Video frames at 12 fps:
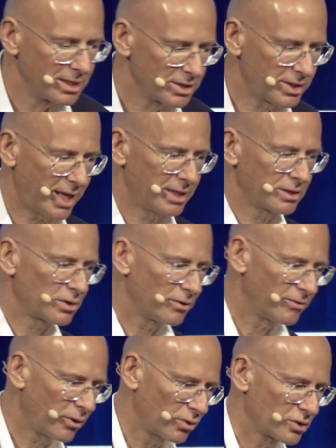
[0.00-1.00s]
sense
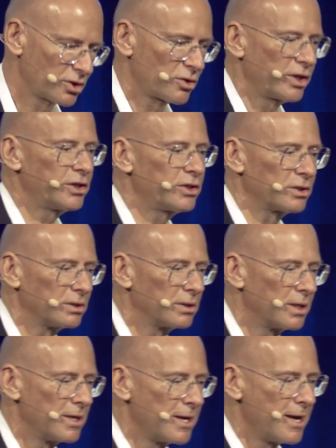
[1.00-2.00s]
of constriction,
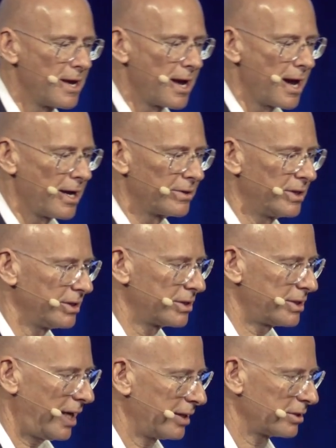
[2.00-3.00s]
this
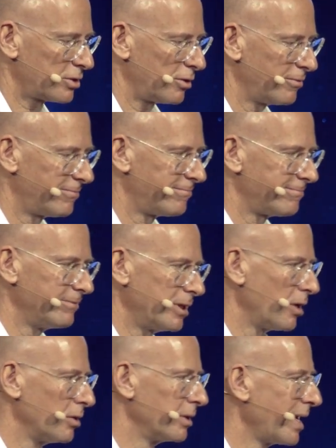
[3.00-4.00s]
sense of,
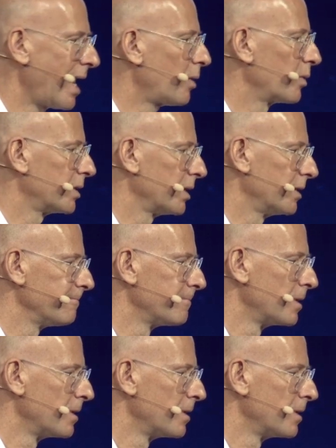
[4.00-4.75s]
inequity.